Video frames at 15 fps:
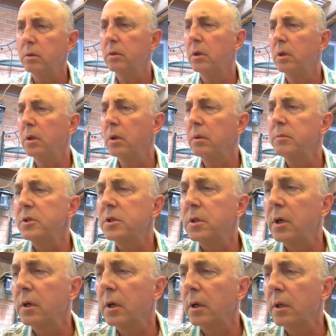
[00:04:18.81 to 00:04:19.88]
Let me see,
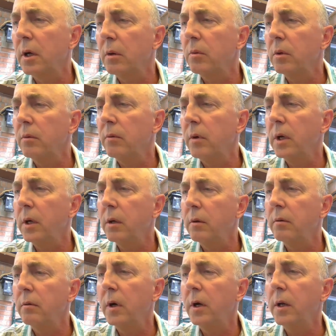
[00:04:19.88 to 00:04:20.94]
I got that one
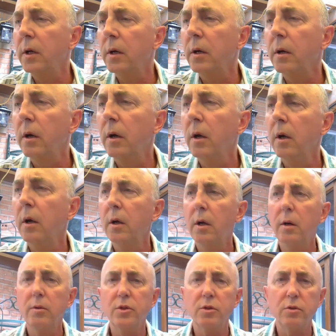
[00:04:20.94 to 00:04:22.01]
right here. I
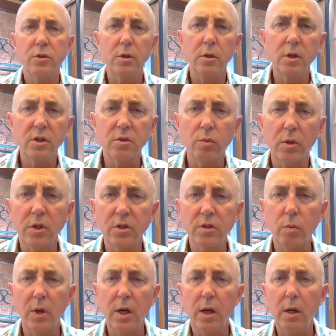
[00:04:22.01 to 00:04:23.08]
was using this one as
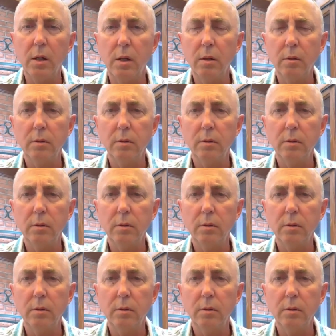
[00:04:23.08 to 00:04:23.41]
well.